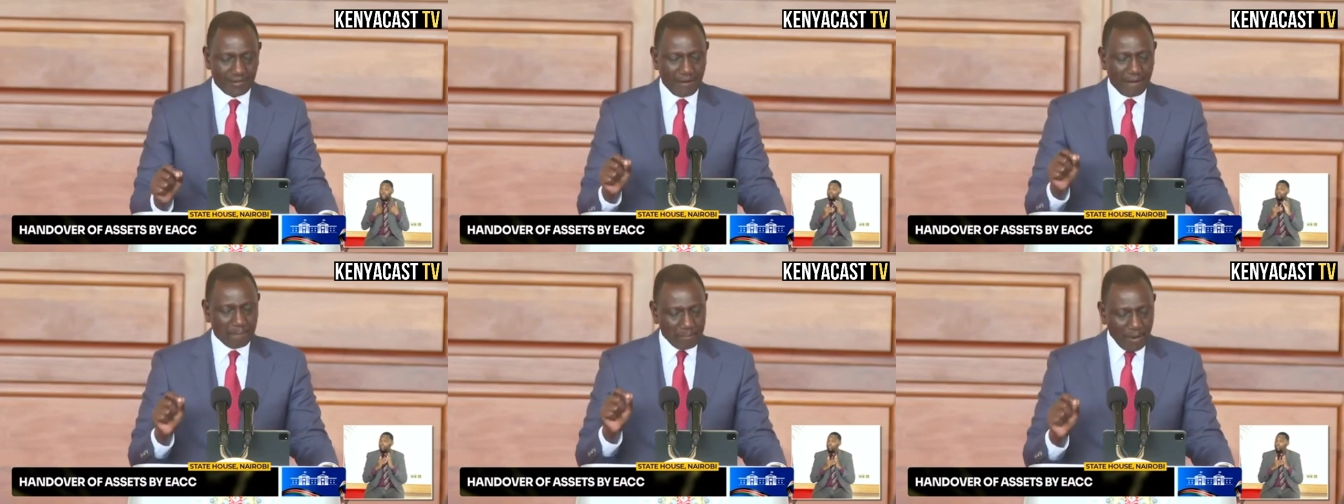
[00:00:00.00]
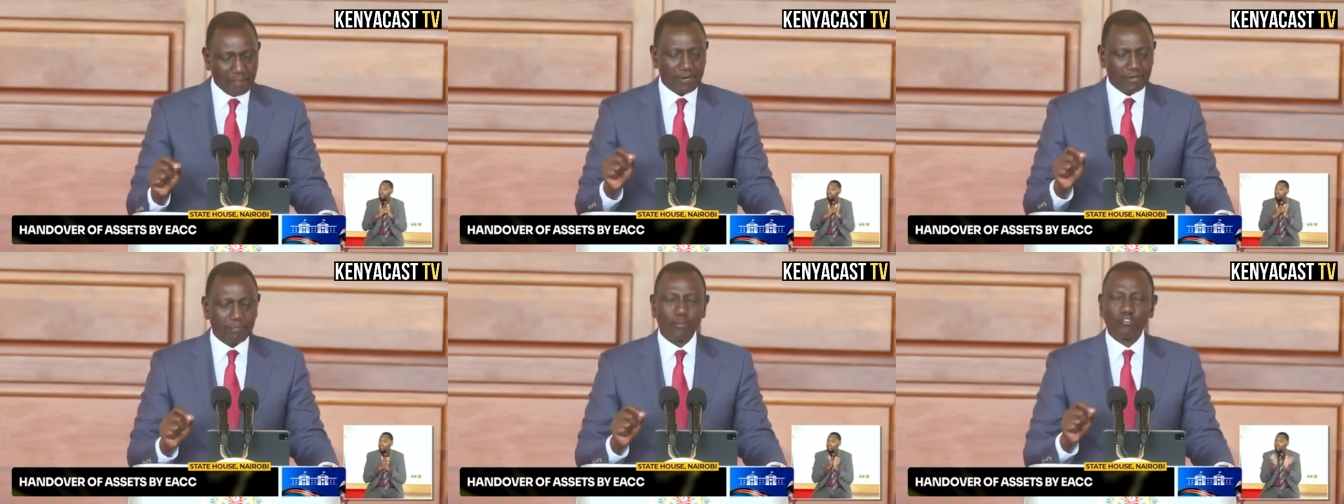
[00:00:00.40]

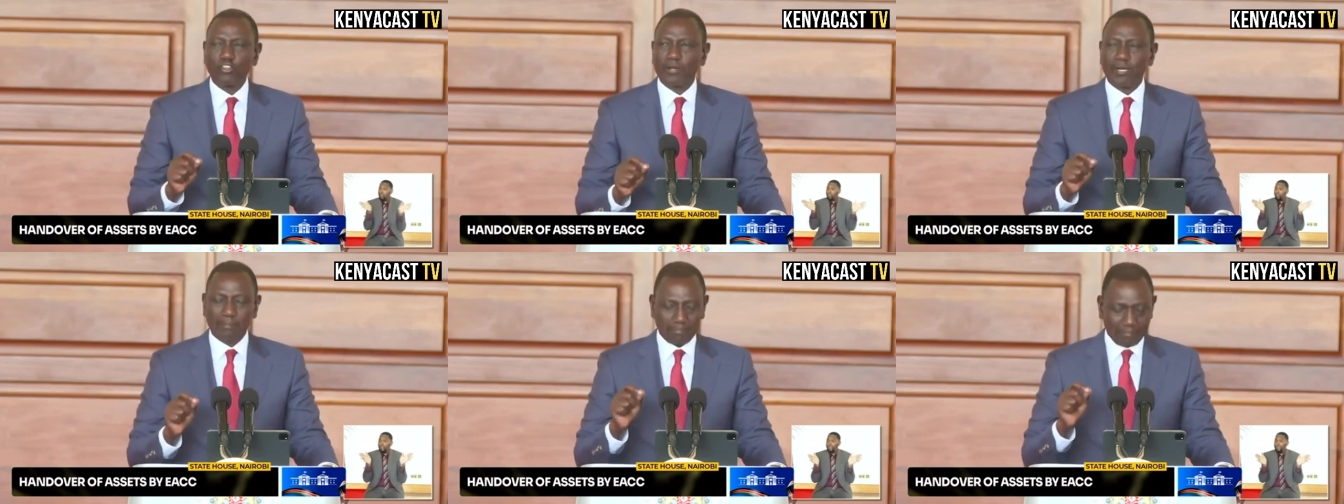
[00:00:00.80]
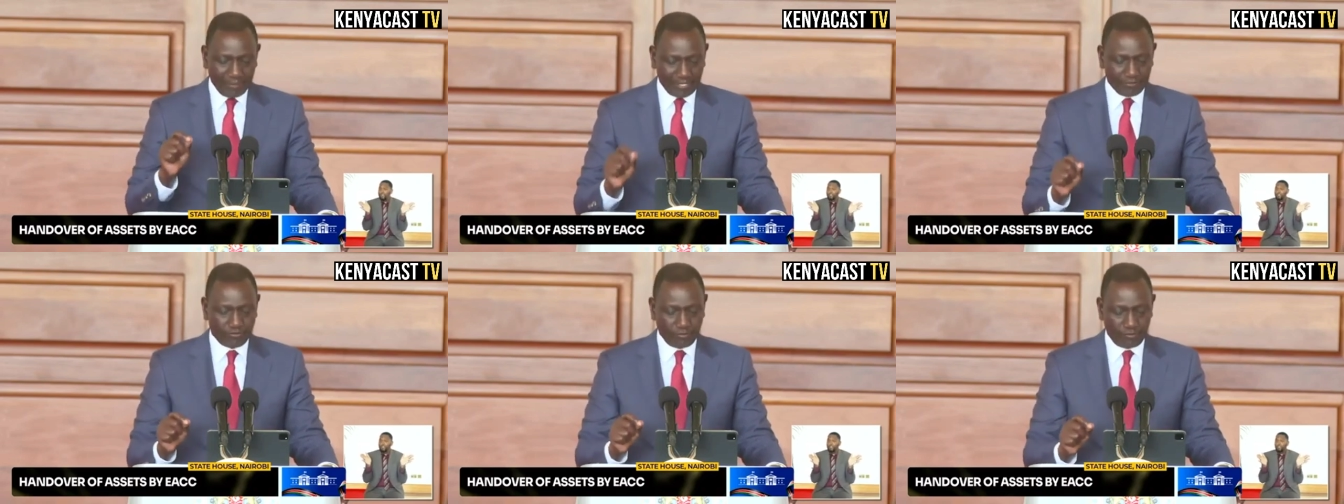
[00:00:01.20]
public procurement
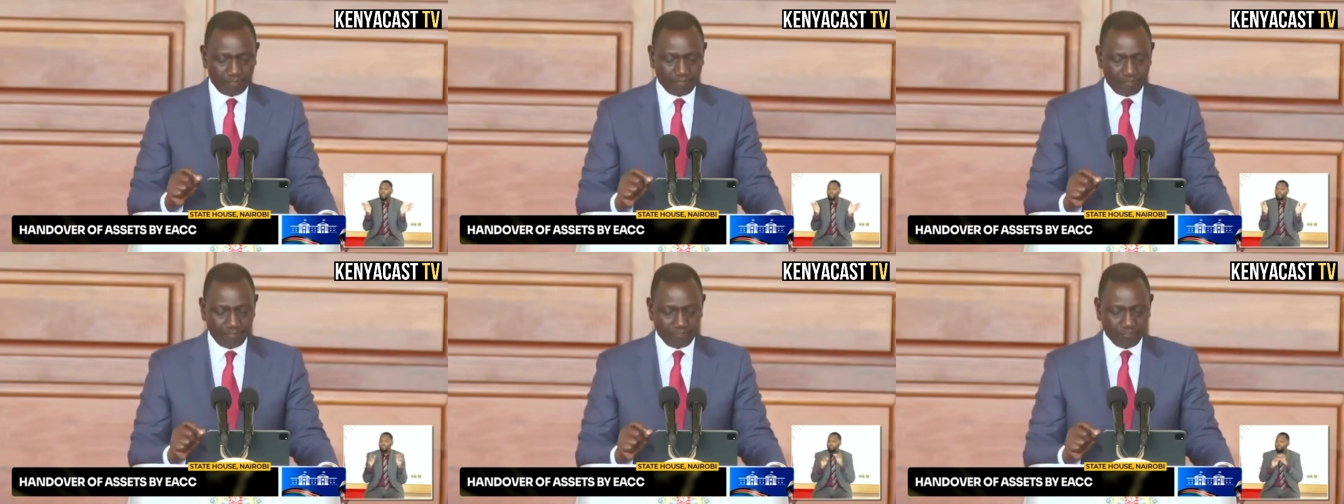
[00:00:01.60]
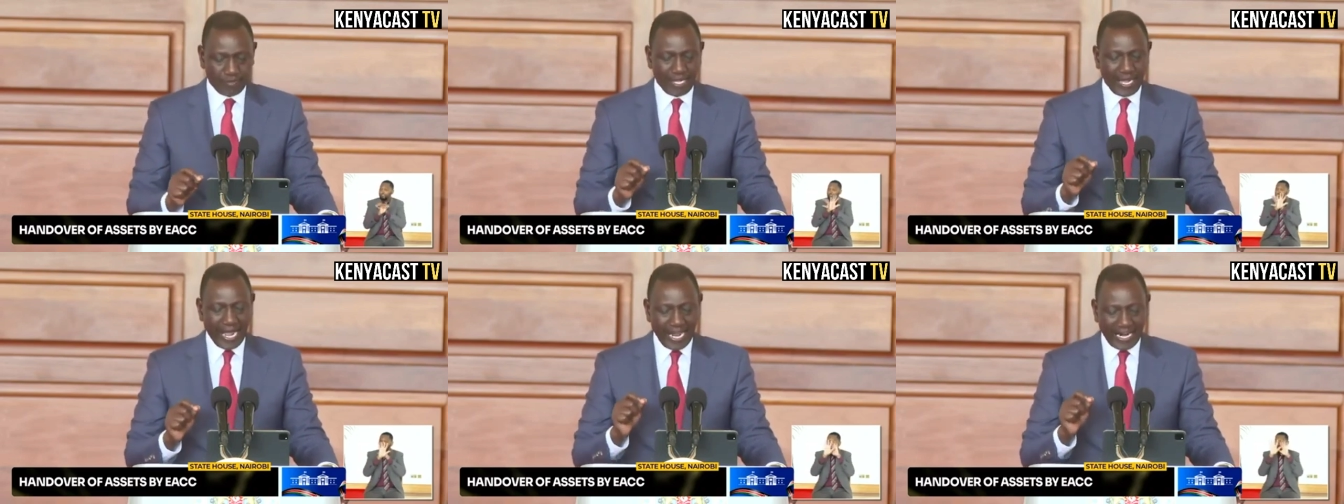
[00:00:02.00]
platform,
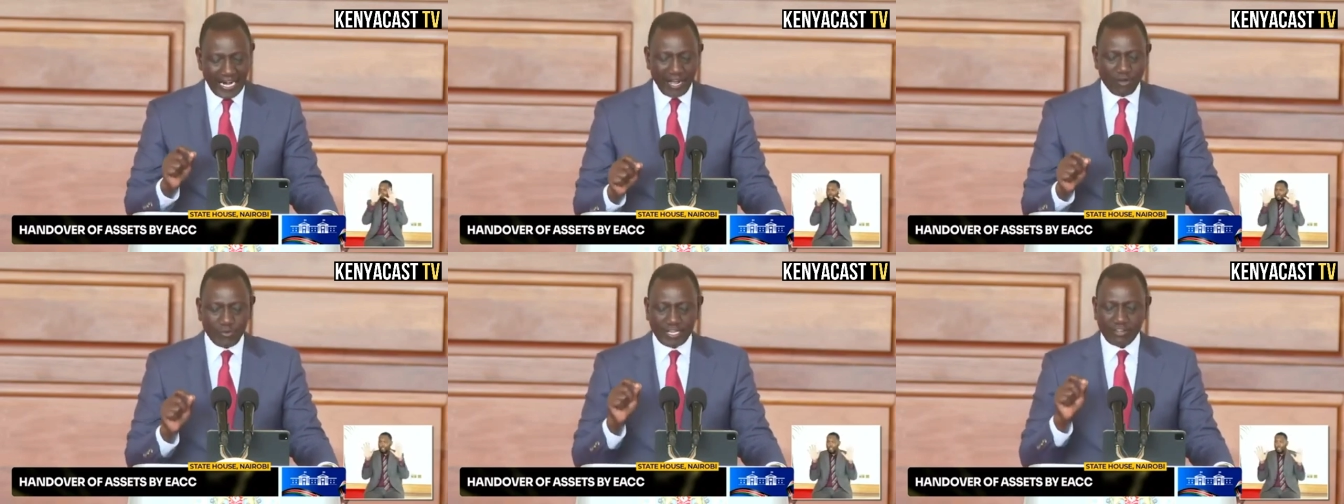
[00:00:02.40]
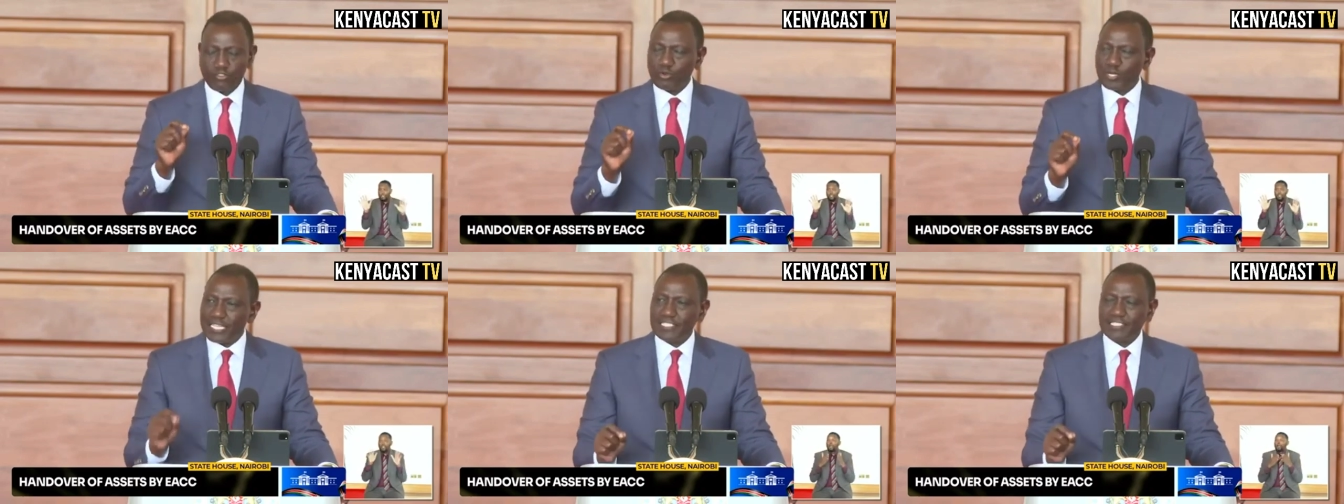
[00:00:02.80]
allowing
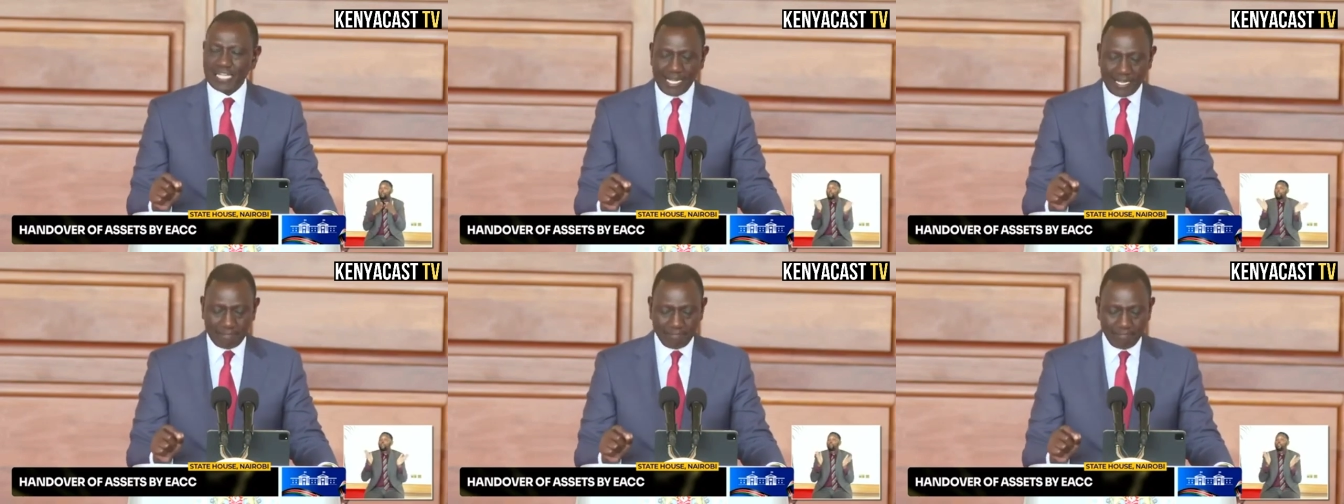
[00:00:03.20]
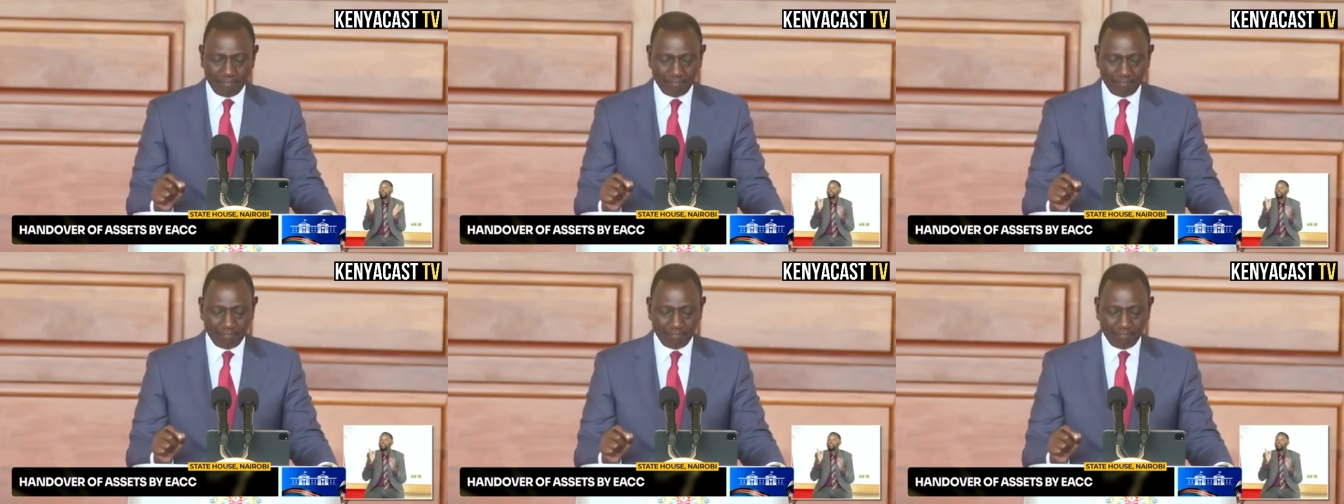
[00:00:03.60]
real-time,